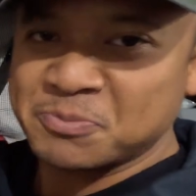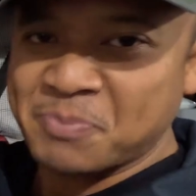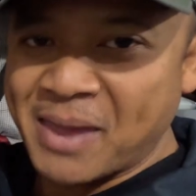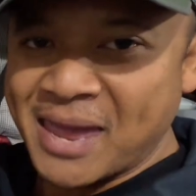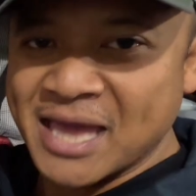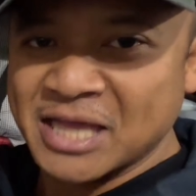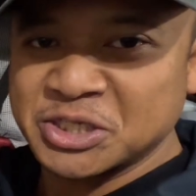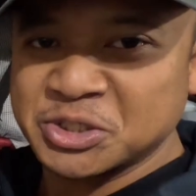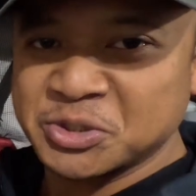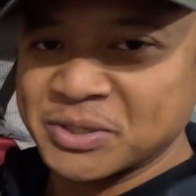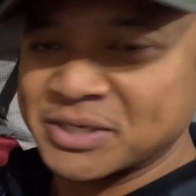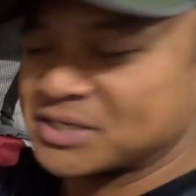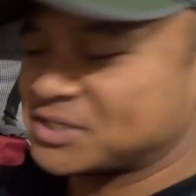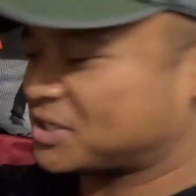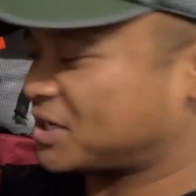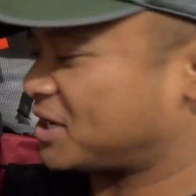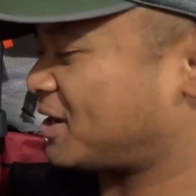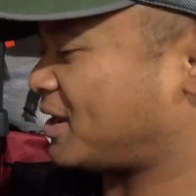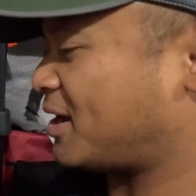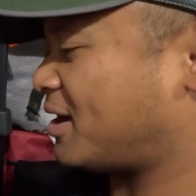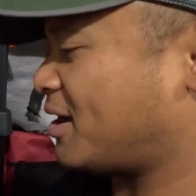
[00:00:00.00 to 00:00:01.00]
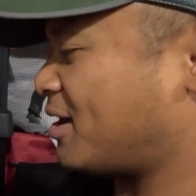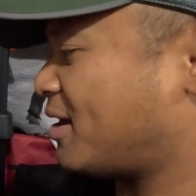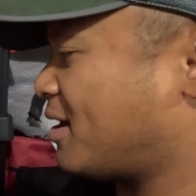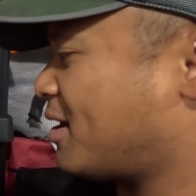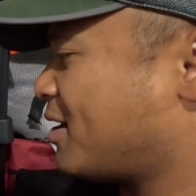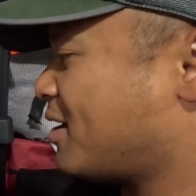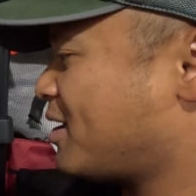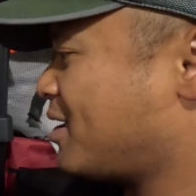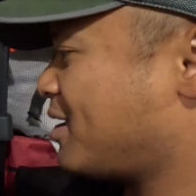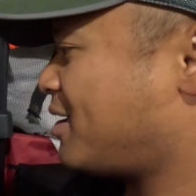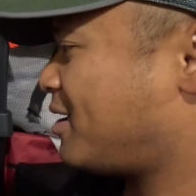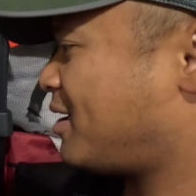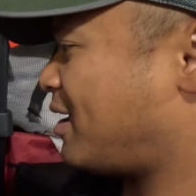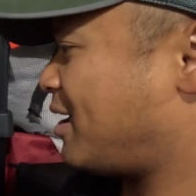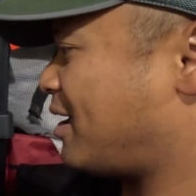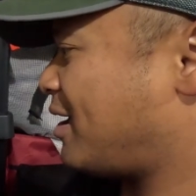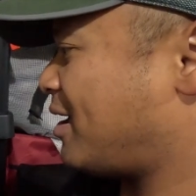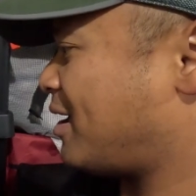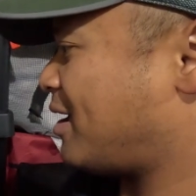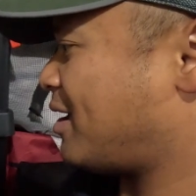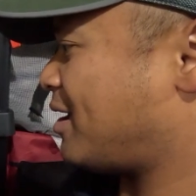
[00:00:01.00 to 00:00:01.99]
Pantry is in here,
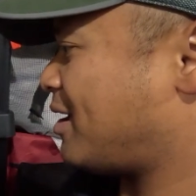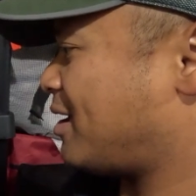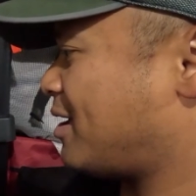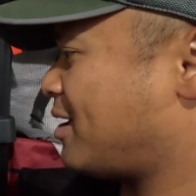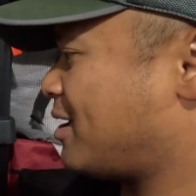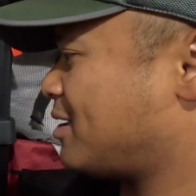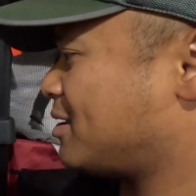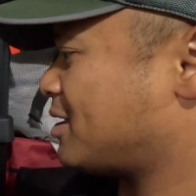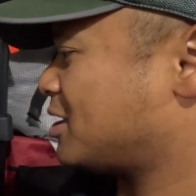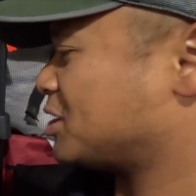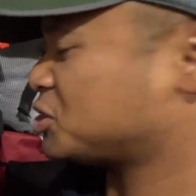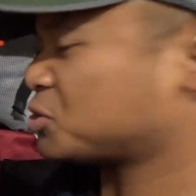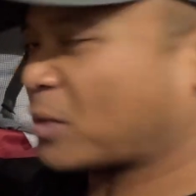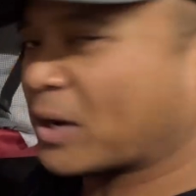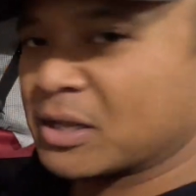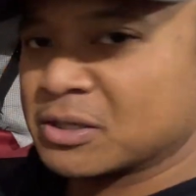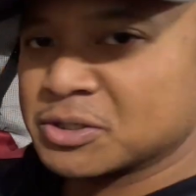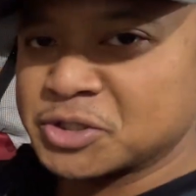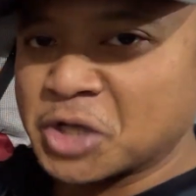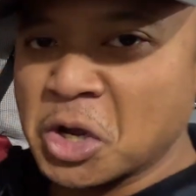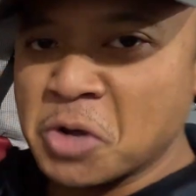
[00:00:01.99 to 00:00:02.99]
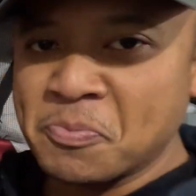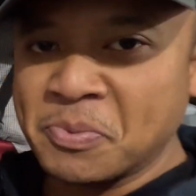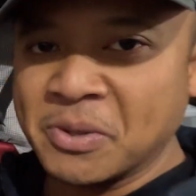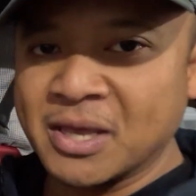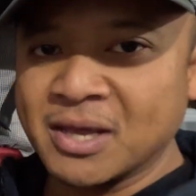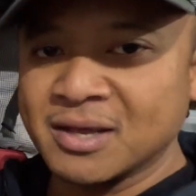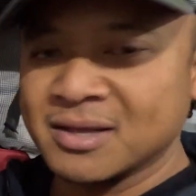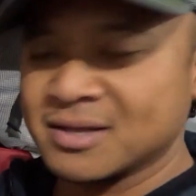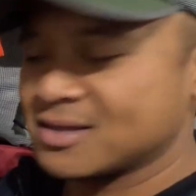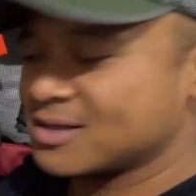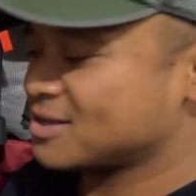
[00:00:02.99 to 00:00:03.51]
and Trailtopia.